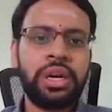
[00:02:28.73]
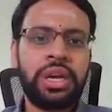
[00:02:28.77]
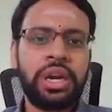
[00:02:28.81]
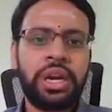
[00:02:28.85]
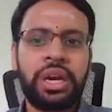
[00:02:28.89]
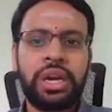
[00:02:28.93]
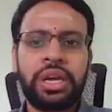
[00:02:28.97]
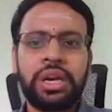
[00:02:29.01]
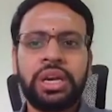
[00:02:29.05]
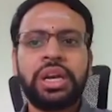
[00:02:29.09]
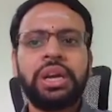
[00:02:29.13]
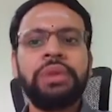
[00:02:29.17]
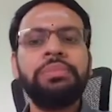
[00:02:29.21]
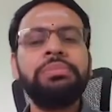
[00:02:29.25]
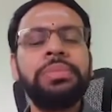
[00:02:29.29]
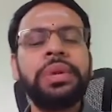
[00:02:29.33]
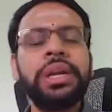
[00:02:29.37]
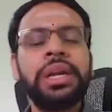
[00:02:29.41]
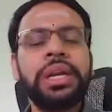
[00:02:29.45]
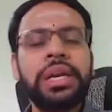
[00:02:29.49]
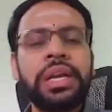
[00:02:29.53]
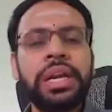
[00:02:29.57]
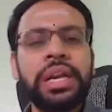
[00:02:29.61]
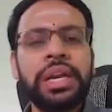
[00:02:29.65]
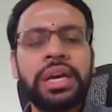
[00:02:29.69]
And
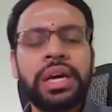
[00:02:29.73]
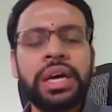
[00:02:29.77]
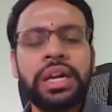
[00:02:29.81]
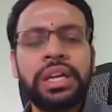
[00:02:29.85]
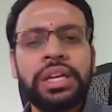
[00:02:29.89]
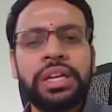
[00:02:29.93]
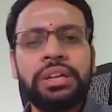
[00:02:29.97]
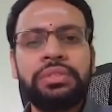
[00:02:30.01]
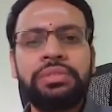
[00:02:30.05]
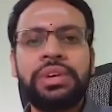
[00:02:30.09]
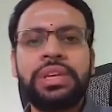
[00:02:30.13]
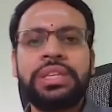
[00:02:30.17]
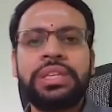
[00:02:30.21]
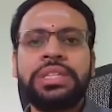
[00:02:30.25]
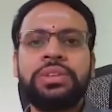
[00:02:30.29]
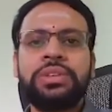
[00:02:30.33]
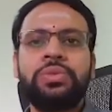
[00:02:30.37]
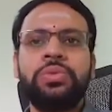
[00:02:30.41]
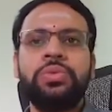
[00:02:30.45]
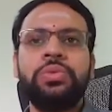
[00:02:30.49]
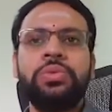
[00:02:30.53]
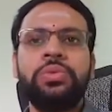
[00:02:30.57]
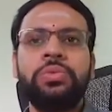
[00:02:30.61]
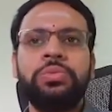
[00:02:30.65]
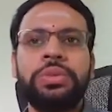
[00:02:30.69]
completely
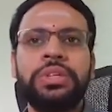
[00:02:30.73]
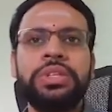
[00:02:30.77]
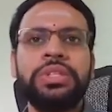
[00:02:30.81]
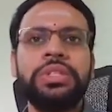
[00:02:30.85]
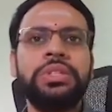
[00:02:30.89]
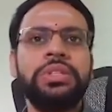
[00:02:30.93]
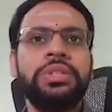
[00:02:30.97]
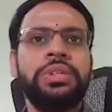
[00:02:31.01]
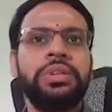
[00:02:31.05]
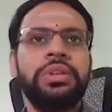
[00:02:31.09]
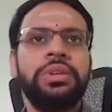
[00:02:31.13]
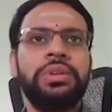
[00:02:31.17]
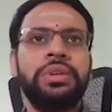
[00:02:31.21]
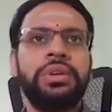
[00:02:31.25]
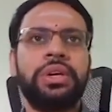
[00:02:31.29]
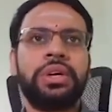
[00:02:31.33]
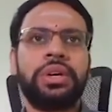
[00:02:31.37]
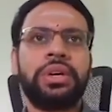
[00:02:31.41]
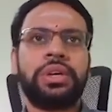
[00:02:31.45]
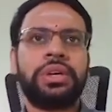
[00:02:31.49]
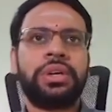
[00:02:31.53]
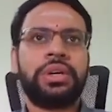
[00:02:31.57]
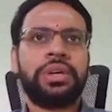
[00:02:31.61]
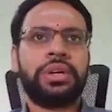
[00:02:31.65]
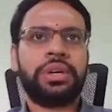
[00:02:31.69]
non-invasive means,
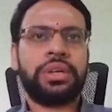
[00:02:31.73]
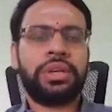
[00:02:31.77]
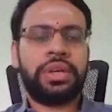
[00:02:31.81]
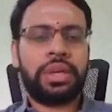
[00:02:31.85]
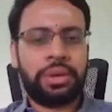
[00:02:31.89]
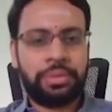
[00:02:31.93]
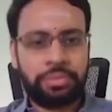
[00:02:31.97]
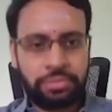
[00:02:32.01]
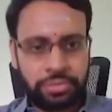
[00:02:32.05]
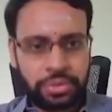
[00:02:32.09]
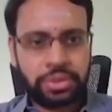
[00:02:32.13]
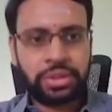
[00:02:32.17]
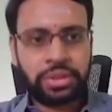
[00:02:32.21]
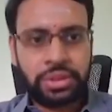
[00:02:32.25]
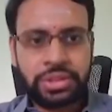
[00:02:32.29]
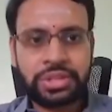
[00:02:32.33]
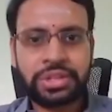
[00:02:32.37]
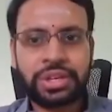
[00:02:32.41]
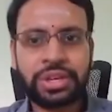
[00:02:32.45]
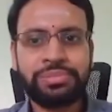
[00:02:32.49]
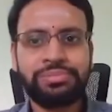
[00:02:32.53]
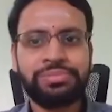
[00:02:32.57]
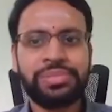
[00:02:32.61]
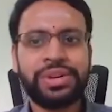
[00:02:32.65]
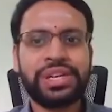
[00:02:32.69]
yeah, it's
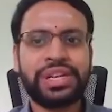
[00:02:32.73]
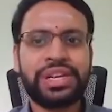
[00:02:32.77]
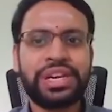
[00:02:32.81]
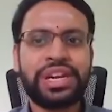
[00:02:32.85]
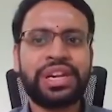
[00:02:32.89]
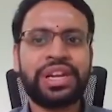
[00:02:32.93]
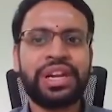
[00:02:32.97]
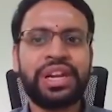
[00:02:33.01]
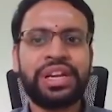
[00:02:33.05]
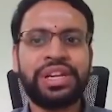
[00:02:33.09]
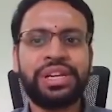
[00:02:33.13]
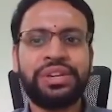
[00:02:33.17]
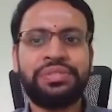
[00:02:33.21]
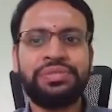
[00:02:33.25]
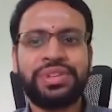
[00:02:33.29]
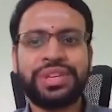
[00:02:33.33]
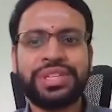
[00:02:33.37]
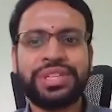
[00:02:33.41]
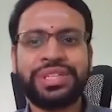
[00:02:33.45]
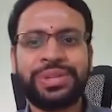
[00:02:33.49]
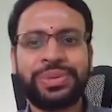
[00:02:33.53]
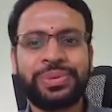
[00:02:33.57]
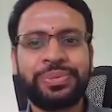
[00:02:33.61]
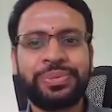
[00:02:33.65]
completely non-invasive.